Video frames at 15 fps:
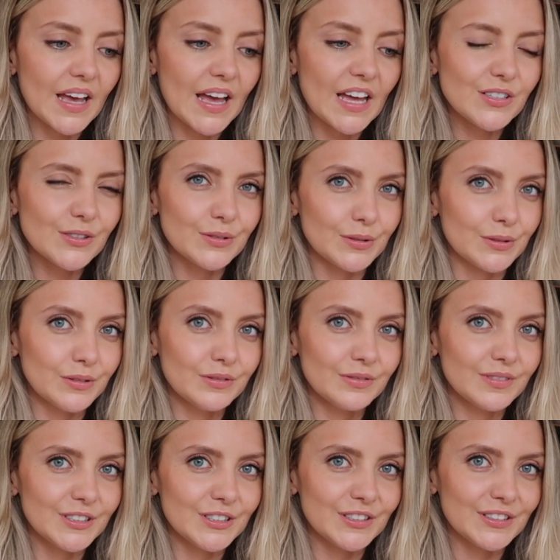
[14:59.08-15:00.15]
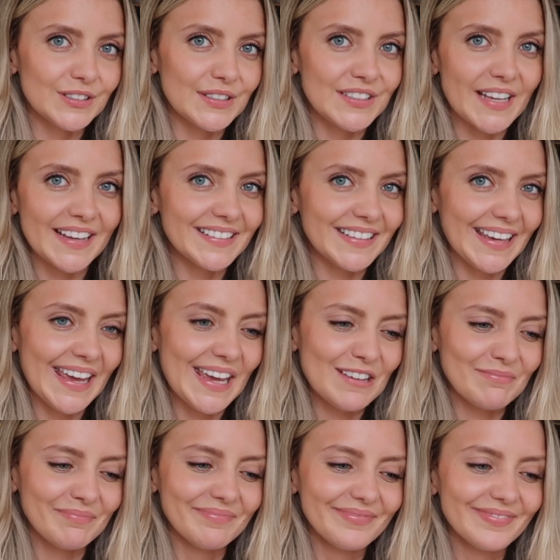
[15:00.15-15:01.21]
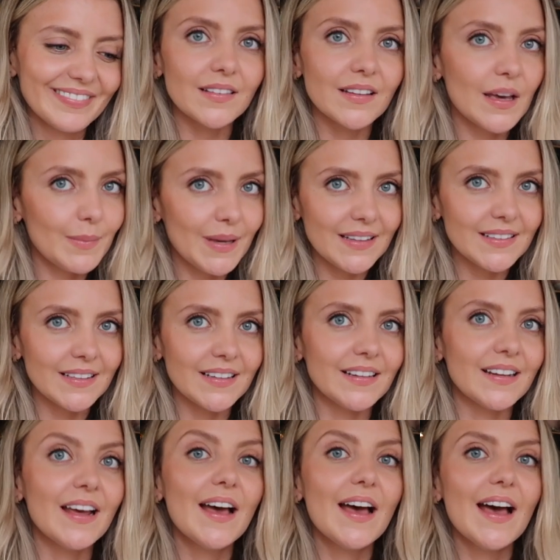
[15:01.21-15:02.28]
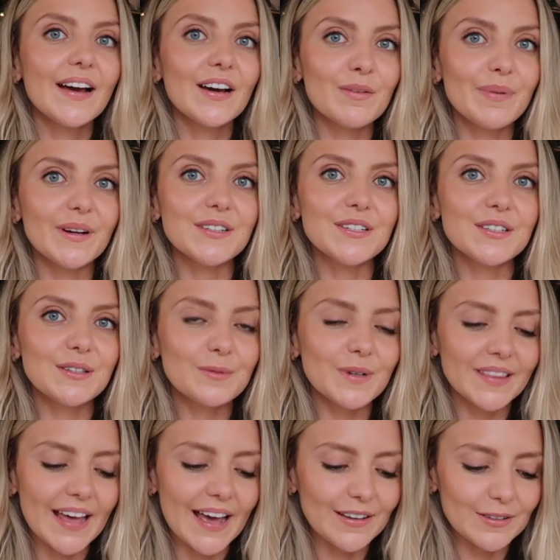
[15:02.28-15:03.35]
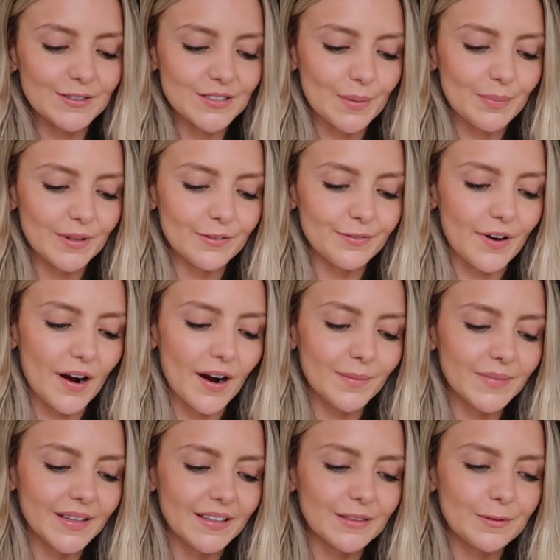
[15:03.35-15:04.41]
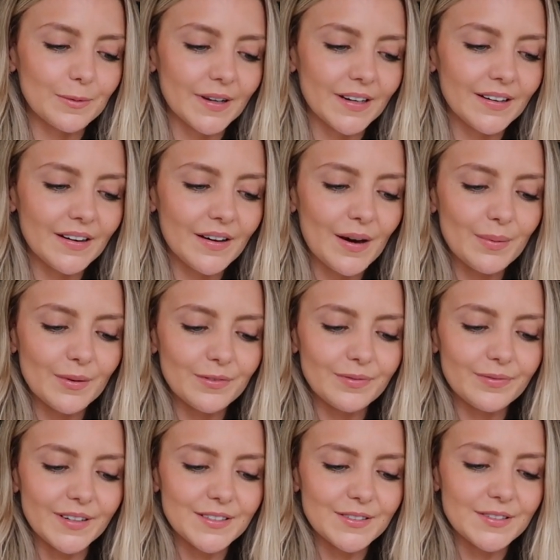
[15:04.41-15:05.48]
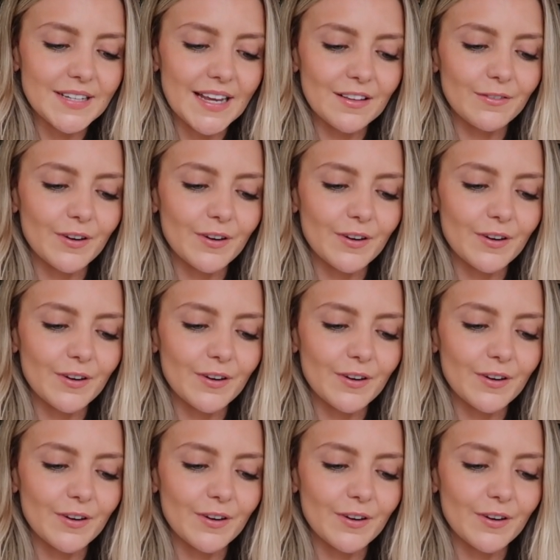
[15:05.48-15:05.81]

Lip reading: I don't know, it's just the size it came. It's amazing. Compared to the one that I used up at the farm, like the one up at Fraser's dad's